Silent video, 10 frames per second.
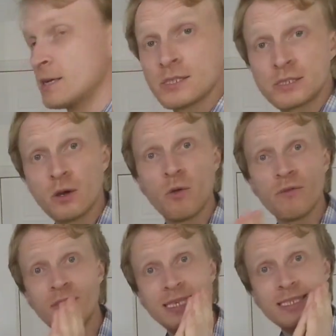
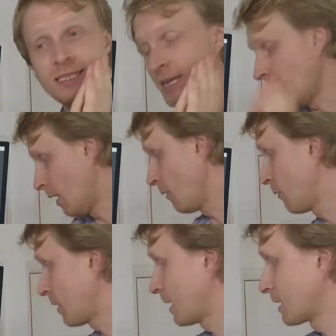So this is how
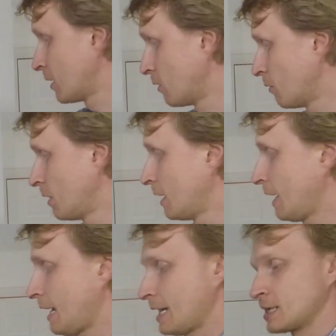you can go
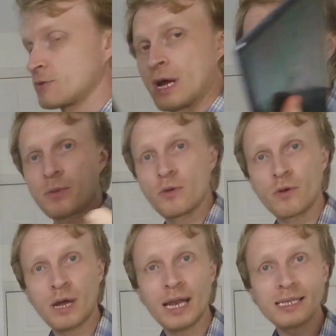and grab
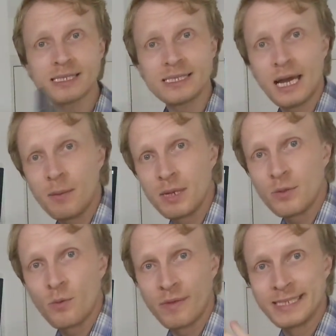your Galaxy
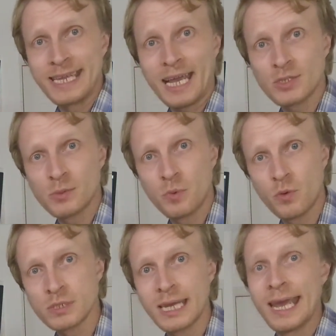tablet with the DeX
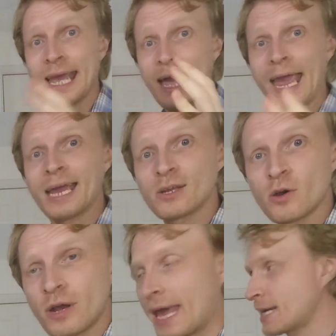support and
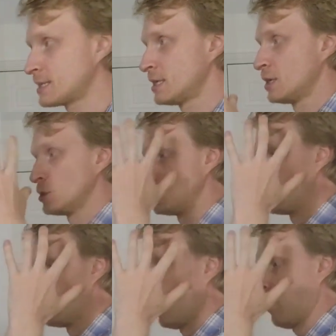connect
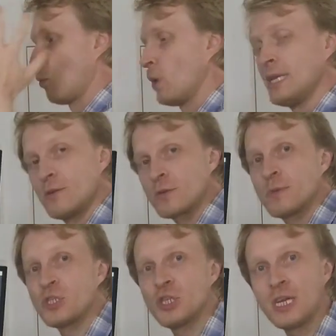to a Windows
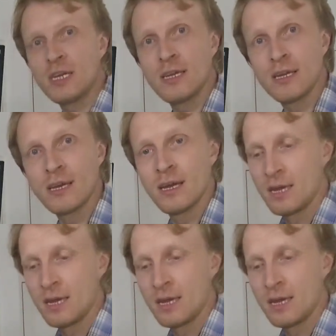machine